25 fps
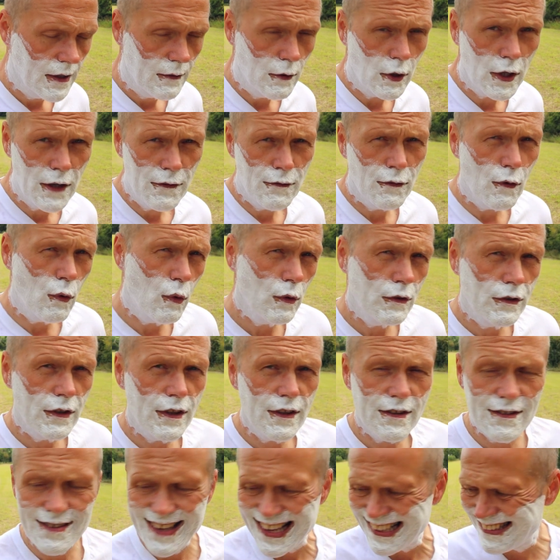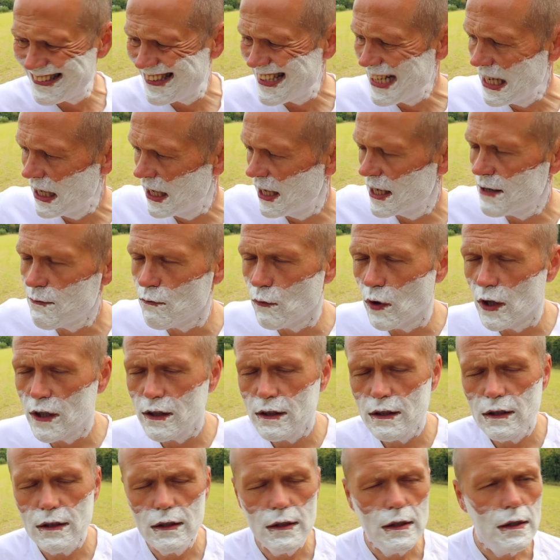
Looking forward to the zesty lime one.